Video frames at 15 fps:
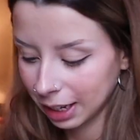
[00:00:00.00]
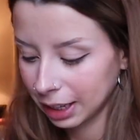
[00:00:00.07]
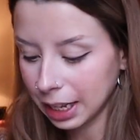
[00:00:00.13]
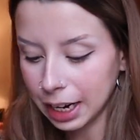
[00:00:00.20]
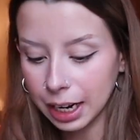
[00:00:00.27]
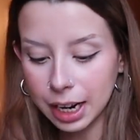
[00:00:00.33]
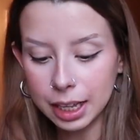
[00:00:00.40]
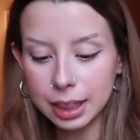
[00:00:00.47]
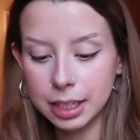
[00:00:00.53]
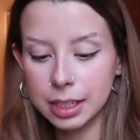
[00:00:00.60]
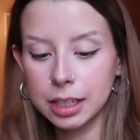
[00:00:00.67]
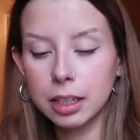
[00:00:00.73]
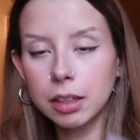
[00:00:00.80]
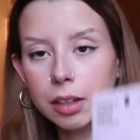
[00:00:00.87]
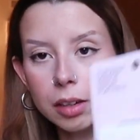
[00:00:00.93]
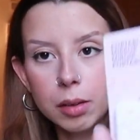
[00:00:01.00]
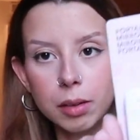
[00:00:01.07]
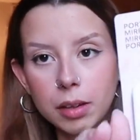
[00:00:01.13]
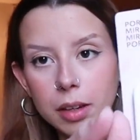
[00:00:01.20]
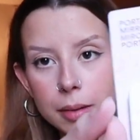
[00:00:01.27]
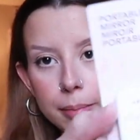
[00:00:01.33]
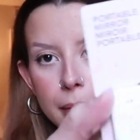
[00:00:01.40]
Then I got this little
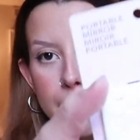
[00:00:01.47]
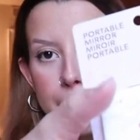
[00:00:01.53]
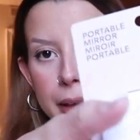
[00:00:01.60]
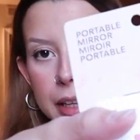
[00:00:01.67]
My